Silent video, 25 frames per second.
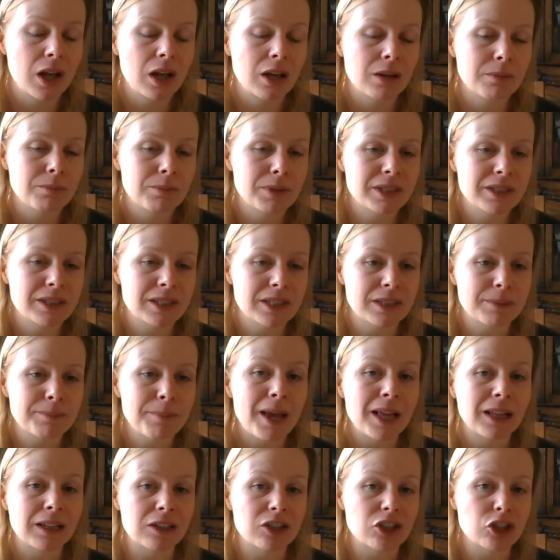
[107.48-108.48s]
Mrs.
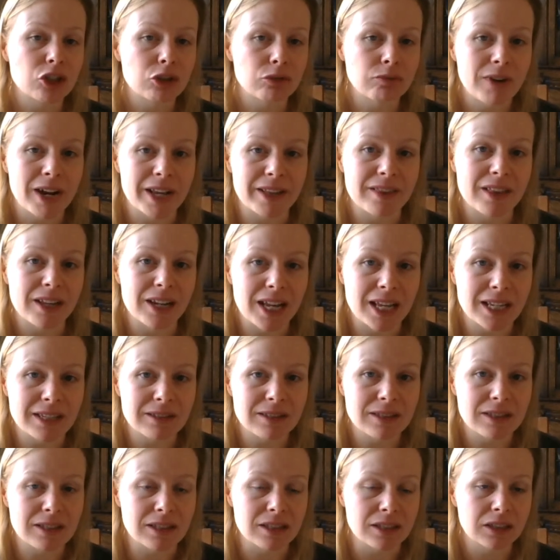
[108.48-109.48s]
Belcher read the
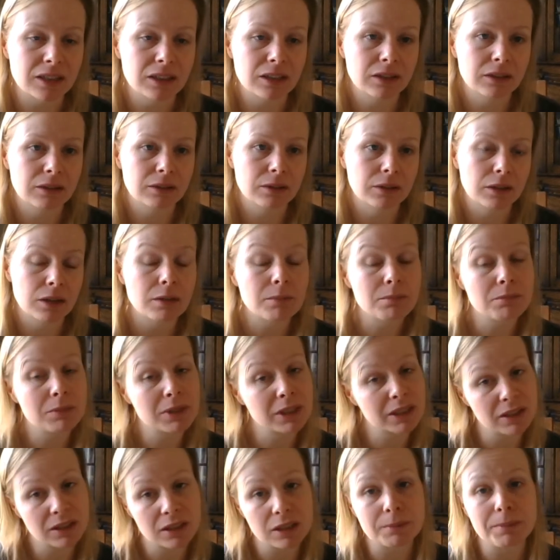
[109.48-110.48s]
lesson.
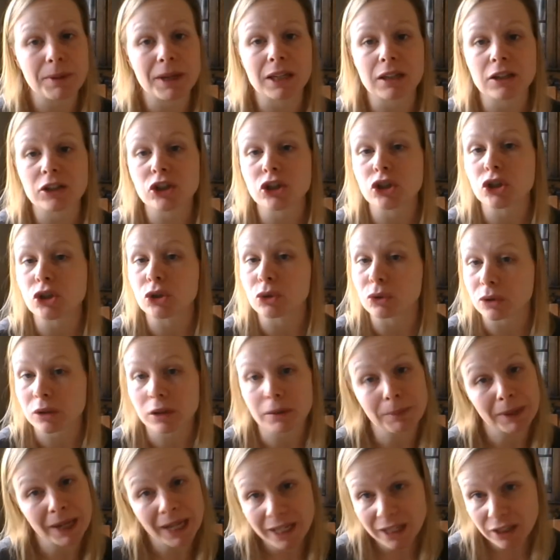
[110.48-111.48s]
Mr. Belcher took the
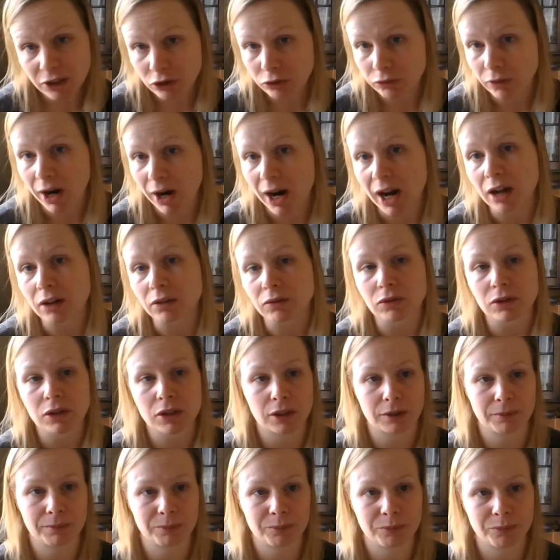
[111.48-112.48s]
plate round.
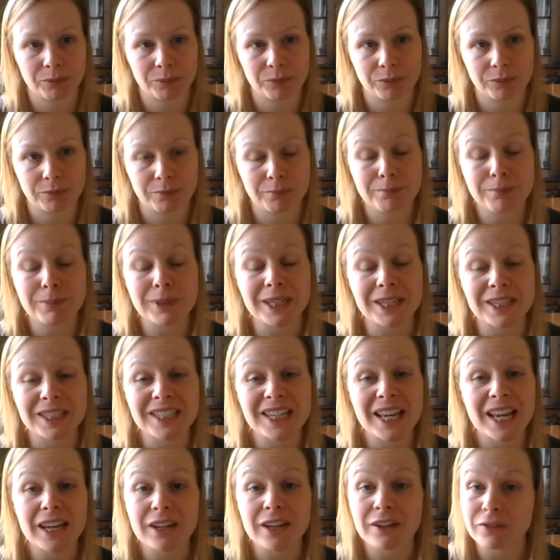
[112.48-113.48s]
"Big
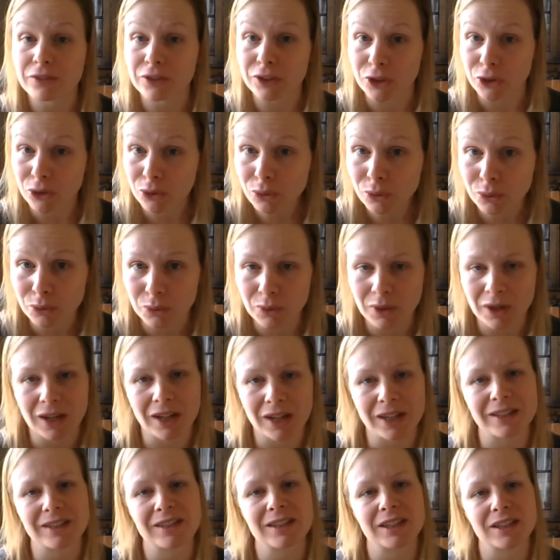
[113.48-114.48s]
day for you," I
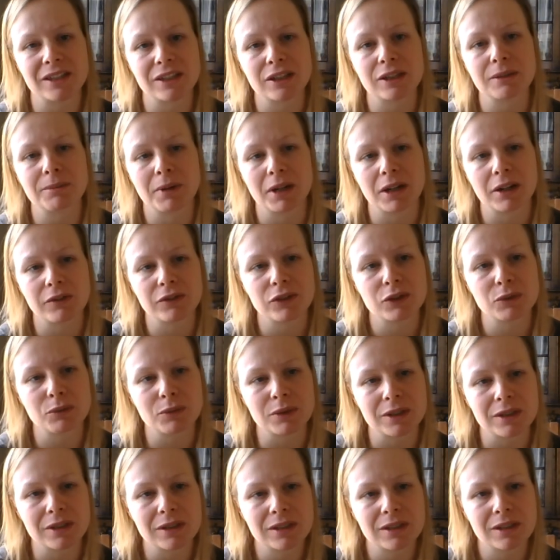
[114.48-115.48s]
said to them
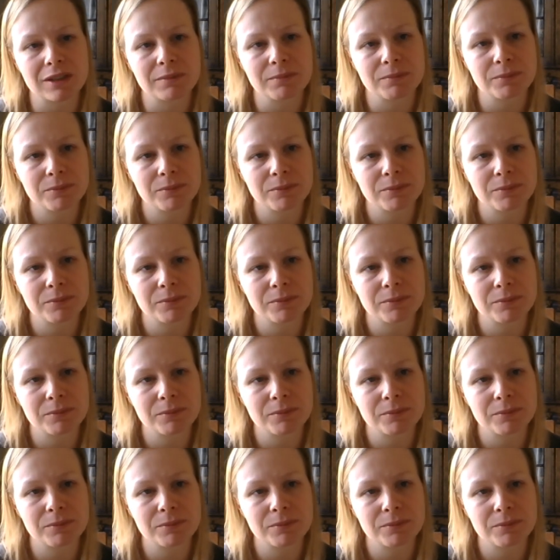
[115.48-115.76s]
afterwards.